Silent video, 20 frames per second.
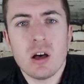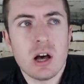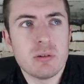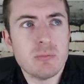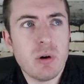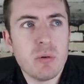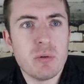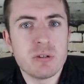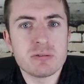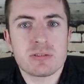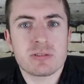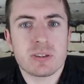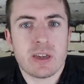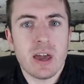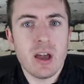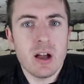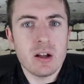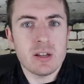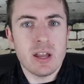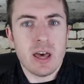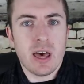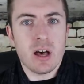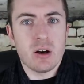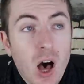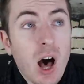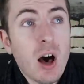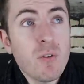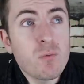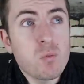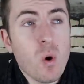I'm almost scared now.
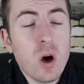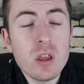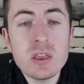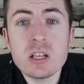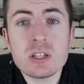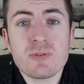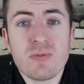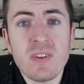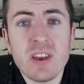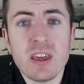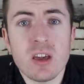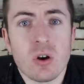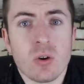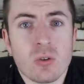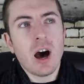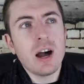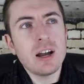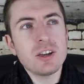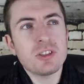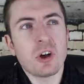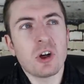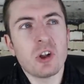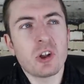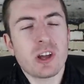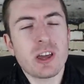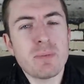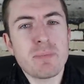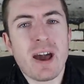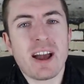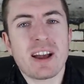I've won this video. I thought
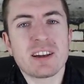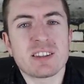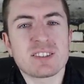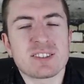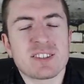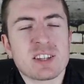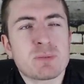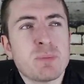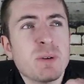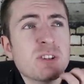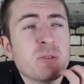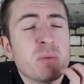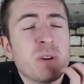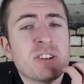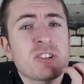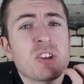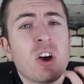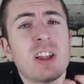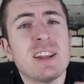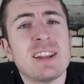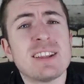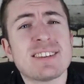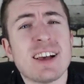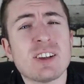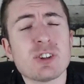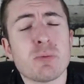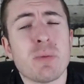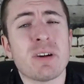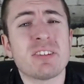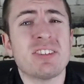looking back at this, especially when I saw
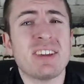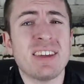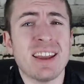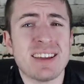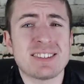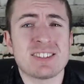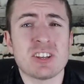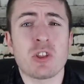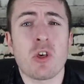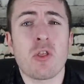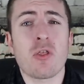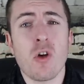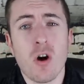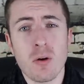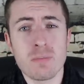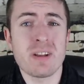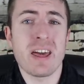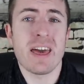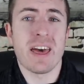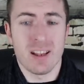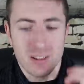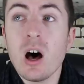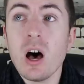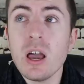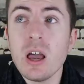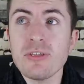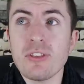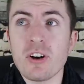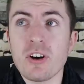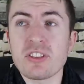Lisandro Martinez in the thumbnail,
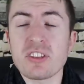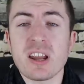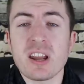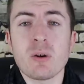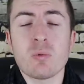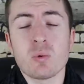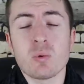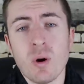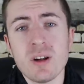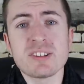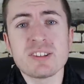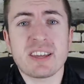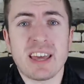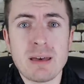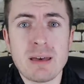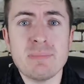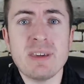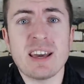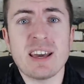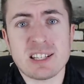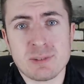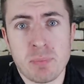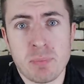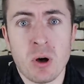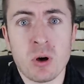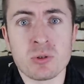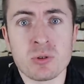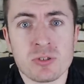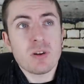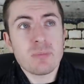I thought that I would once again be
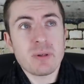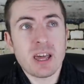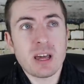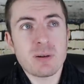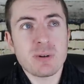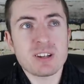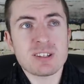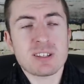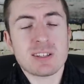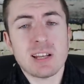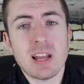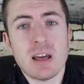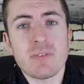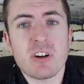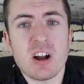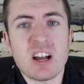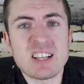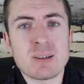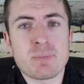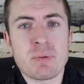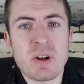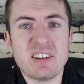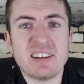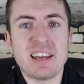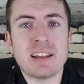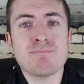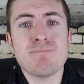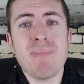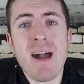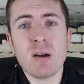exposed for being about as clever as a brain
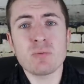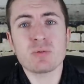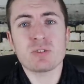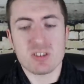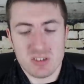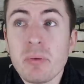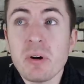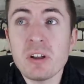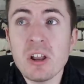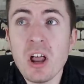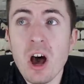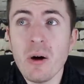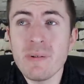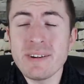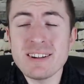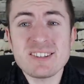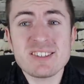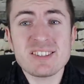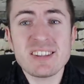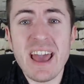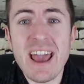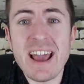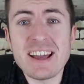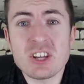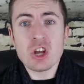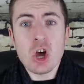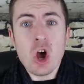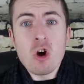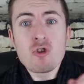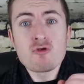dead mouse. But no,
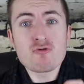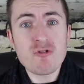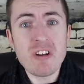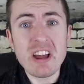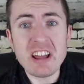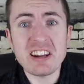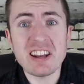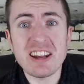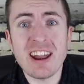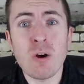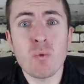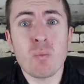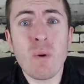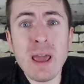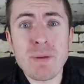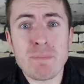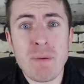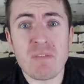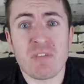instead, read it and weep